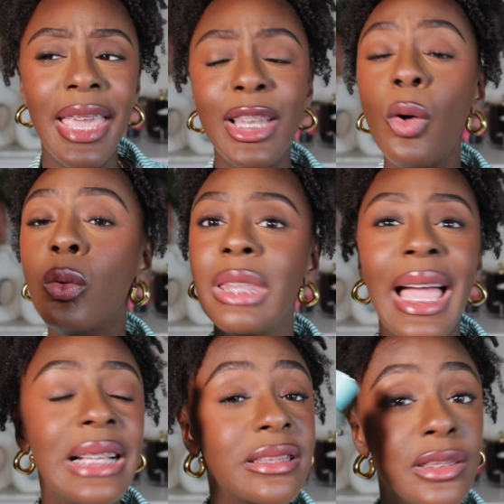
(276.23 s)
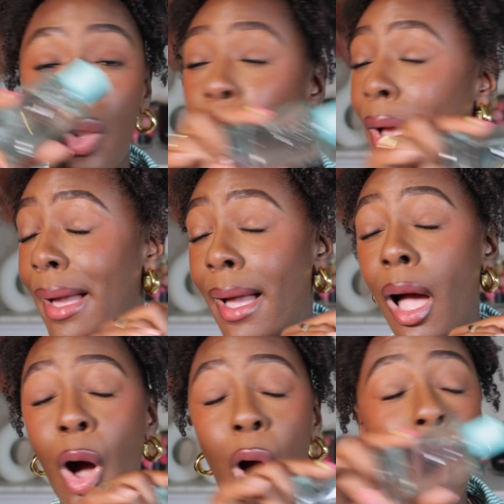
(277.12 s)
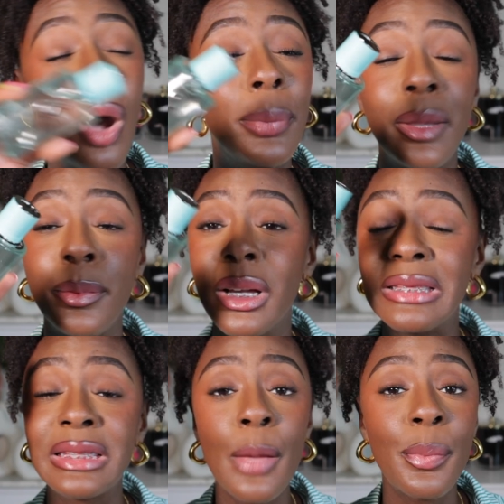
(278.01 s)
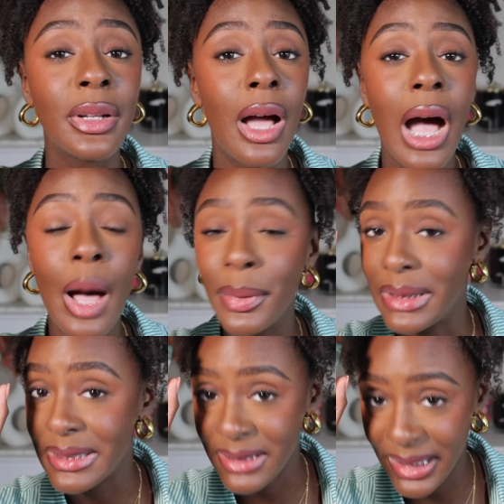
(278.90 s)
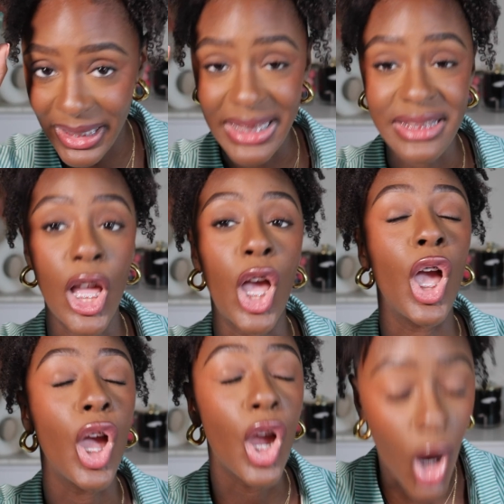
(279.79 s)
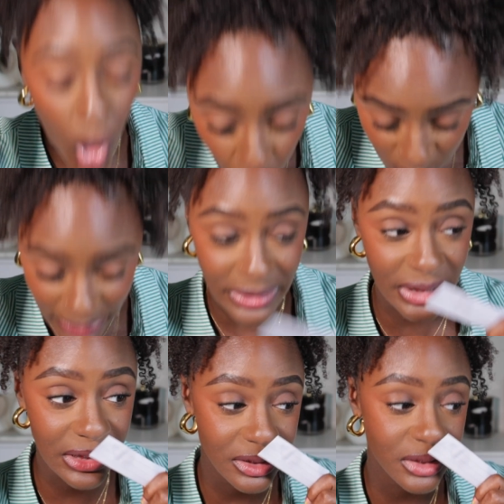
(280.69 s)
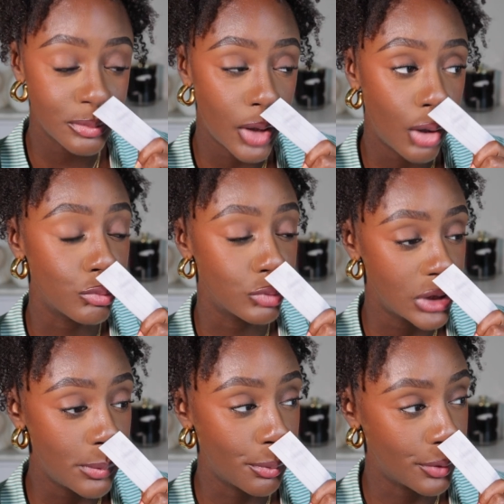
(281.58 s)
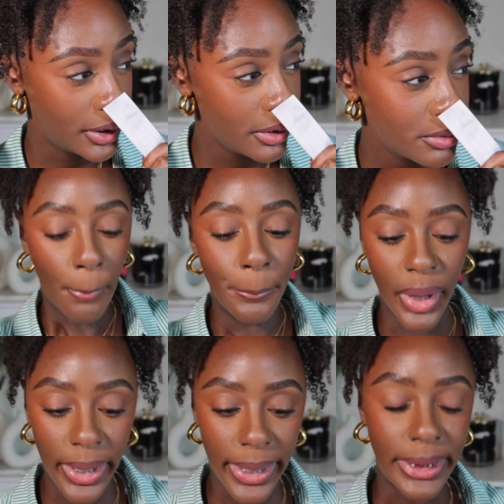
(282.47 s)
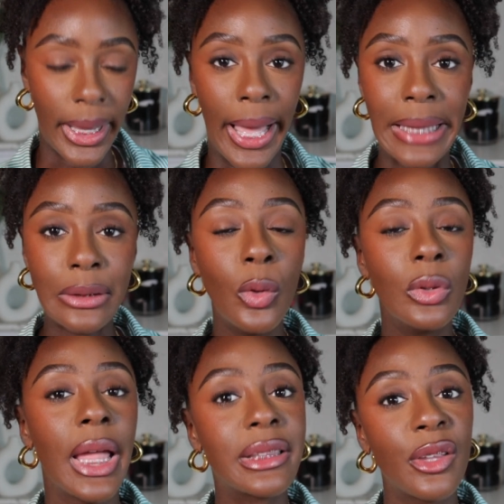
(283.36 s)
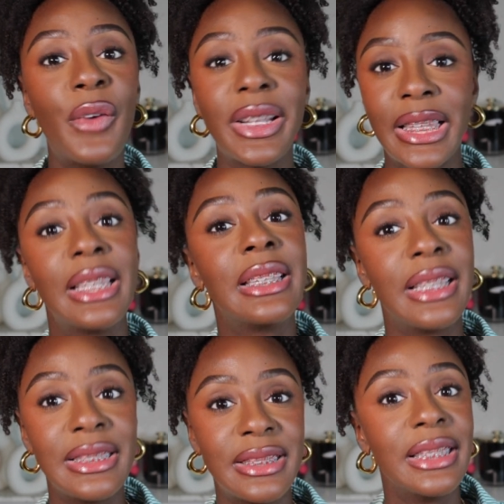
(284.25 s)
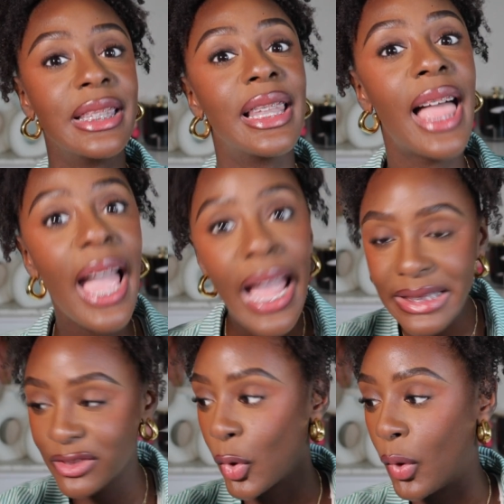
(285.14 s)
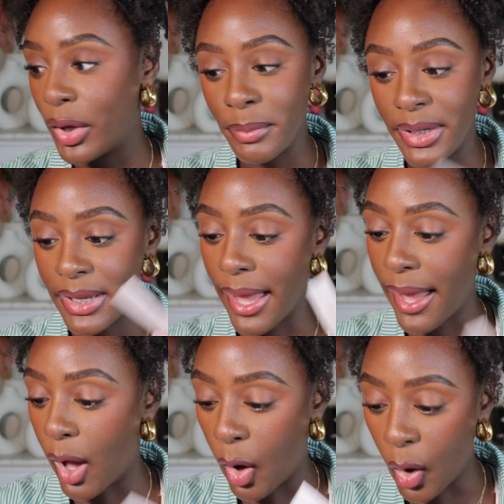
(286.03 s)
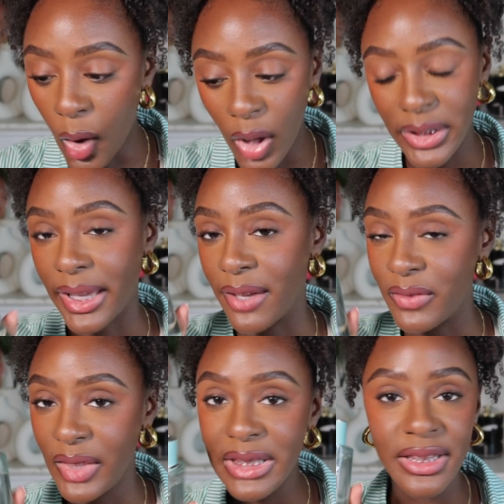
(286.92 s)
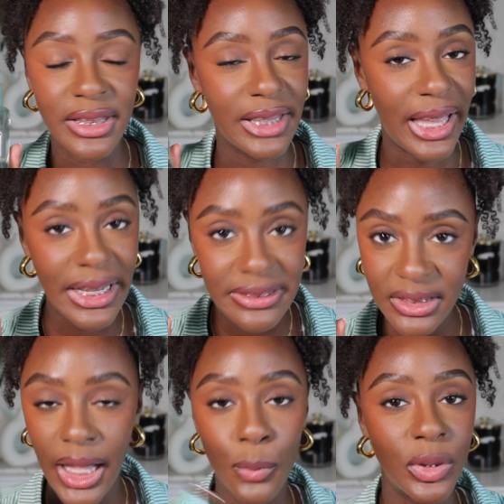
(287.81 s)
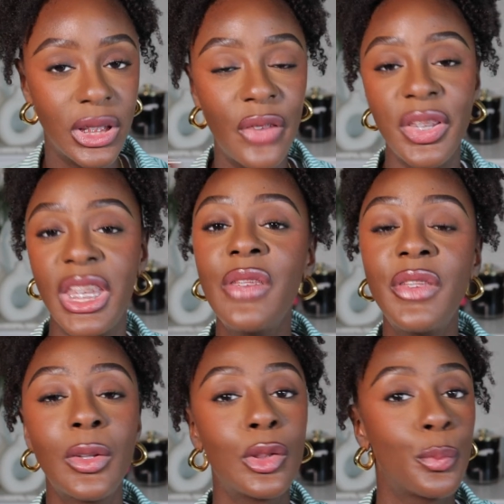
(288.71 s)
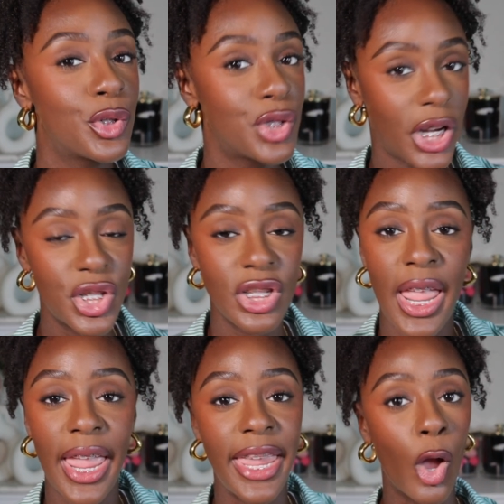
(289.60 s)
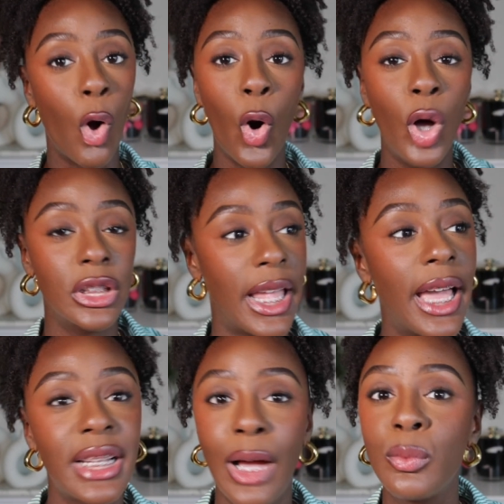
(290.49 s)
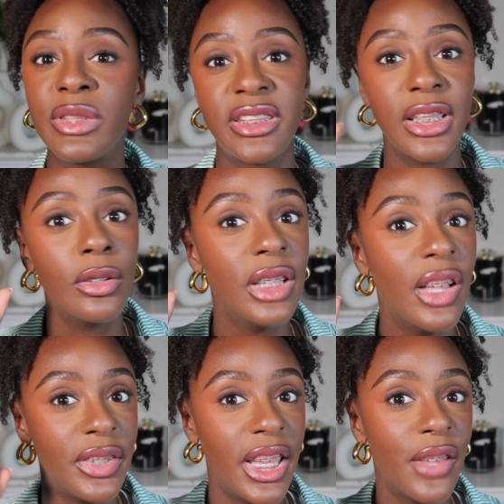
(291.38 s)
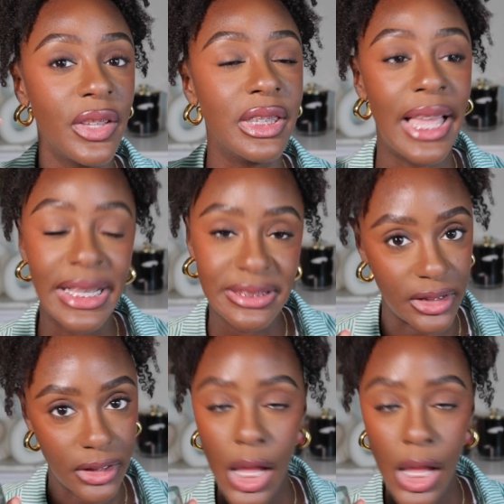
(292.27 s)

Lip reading: It don't last long at all, baby. A skip and a hop and this thing is gone. It does smell really pretty, but I don't like the fact that it doesn't last on me at all. Like, if this lasted, I would love it. Even though the projection ain't all of that, I would still love it if it lasted.